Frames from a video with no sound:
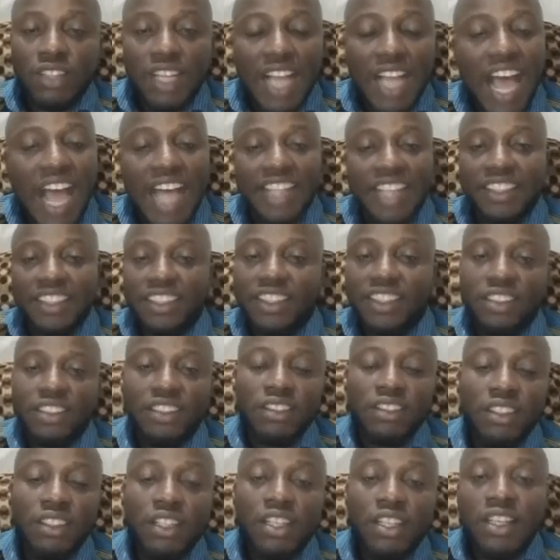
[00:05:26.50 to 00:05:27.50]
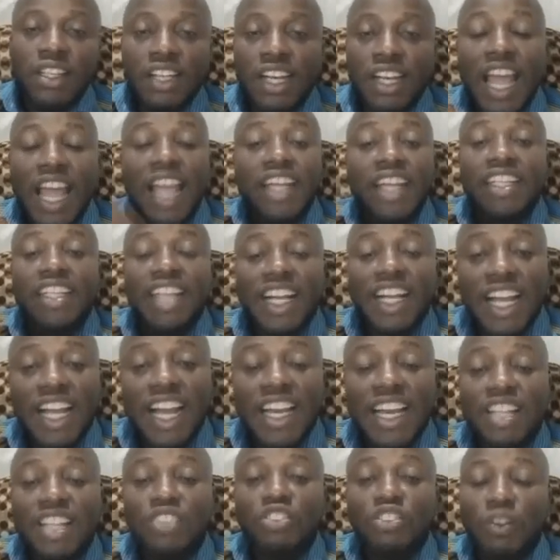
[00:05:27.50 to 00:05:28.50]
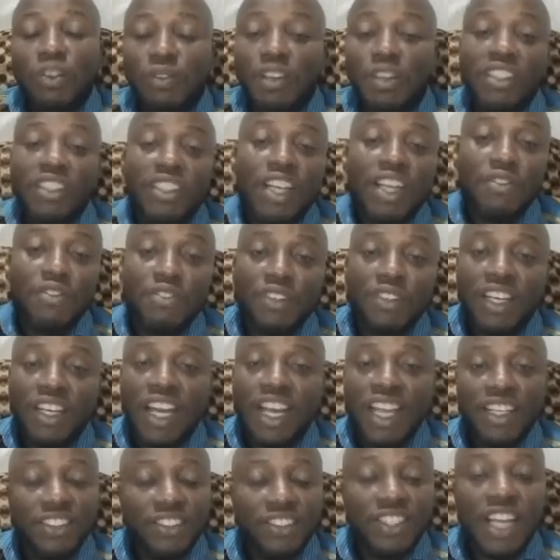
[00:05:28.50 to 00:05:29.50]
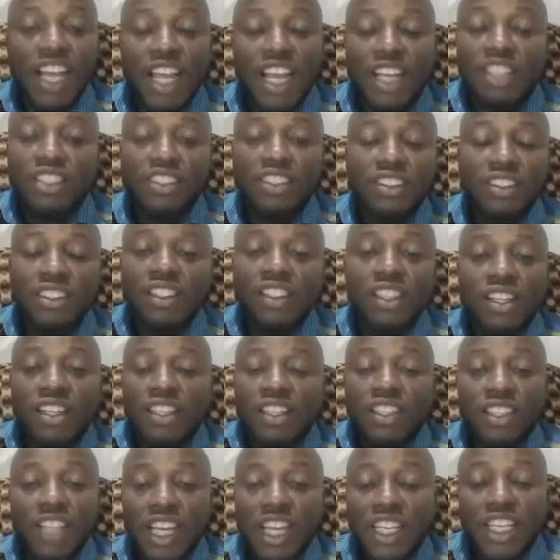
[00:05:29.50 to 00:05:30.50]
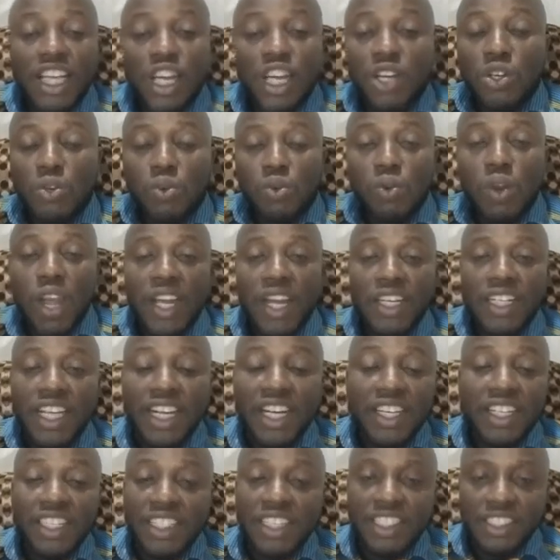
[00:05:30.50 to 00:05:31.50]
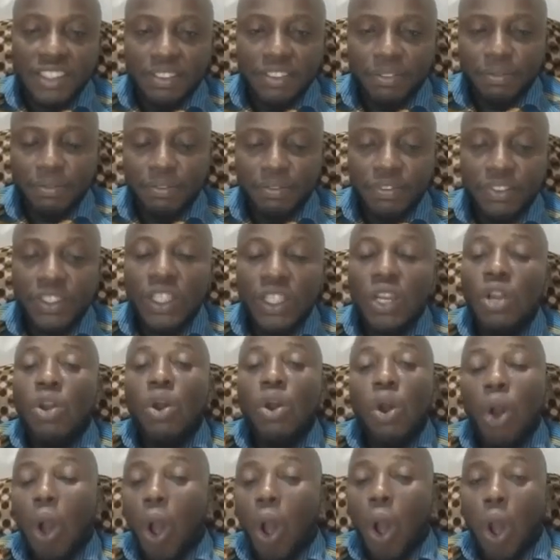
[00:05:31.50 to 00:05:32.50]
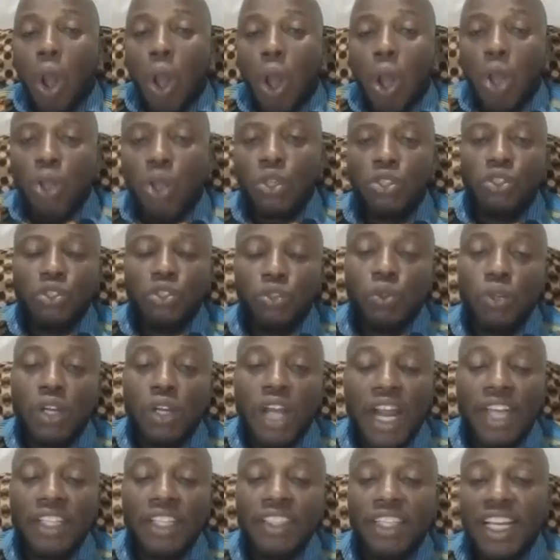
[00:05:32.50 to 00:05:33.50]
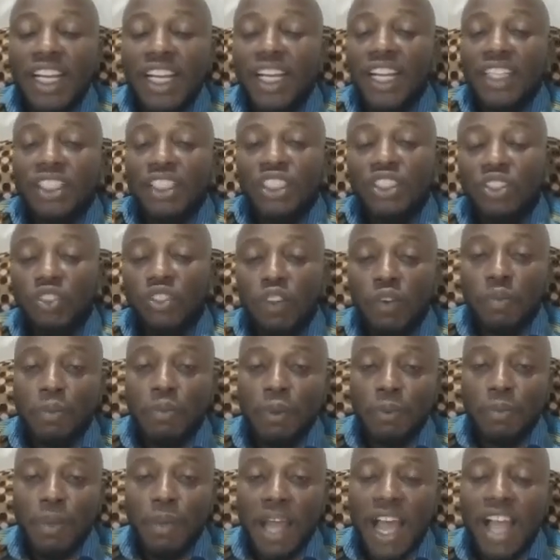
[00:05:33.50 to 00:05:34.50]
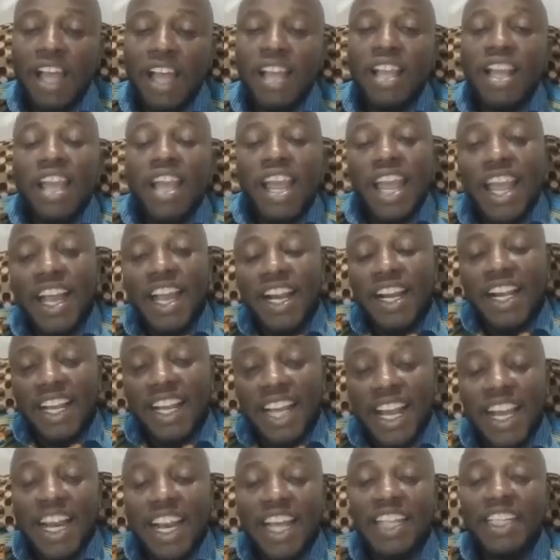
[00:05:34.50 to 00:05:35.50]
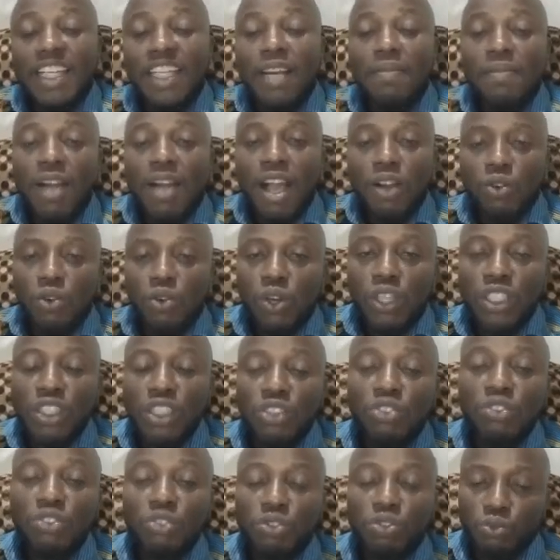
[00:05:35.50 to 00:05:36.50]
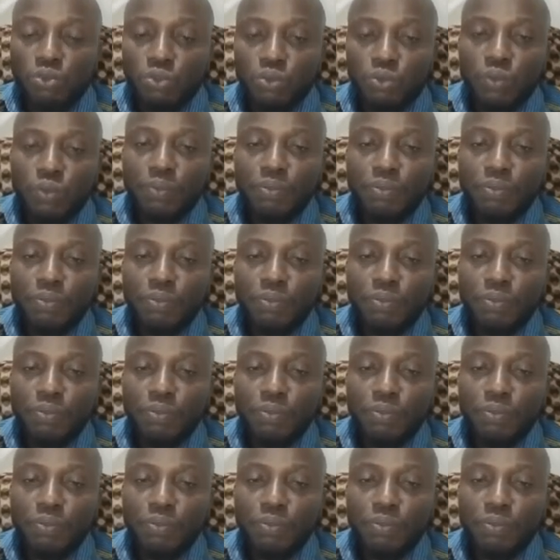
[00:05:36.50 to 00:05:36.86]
cards, like the colors of the traffic light, red, the yellow, and the green. Or you can take a sheet of paper and color them according to.